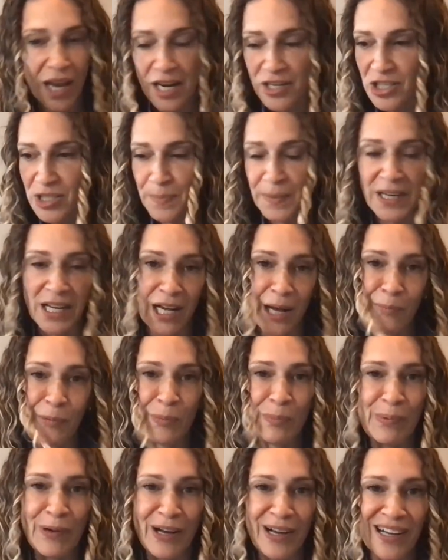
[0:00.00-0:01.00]
I just pick
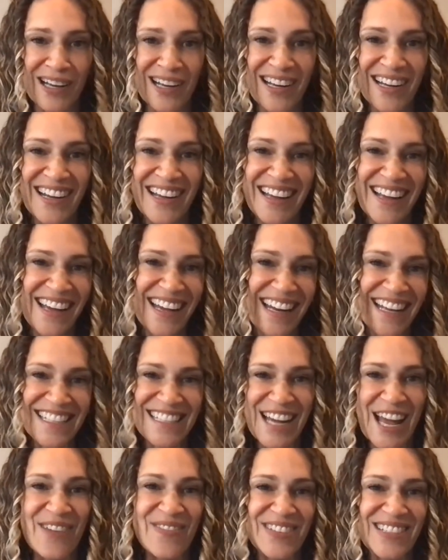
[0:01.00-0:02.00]
up a book and
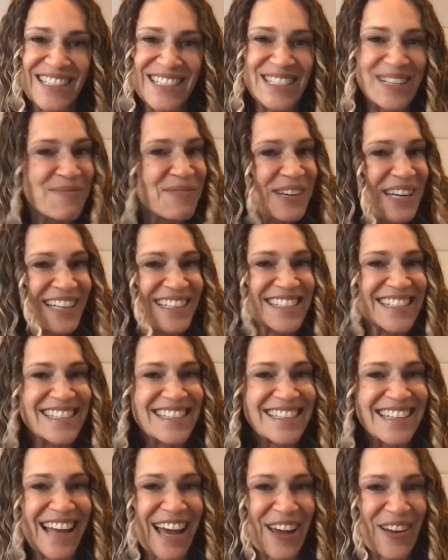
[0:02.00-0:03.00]
I dive into someone
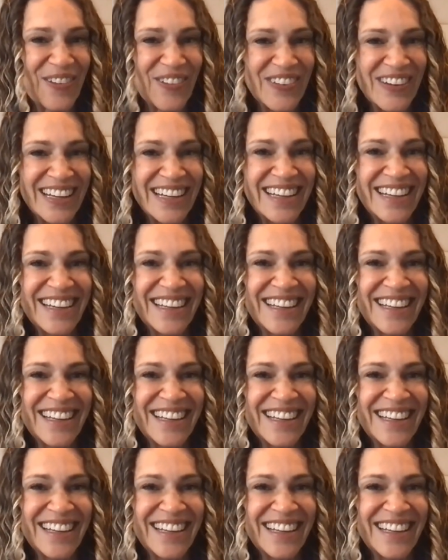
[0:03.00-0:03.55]
else's life.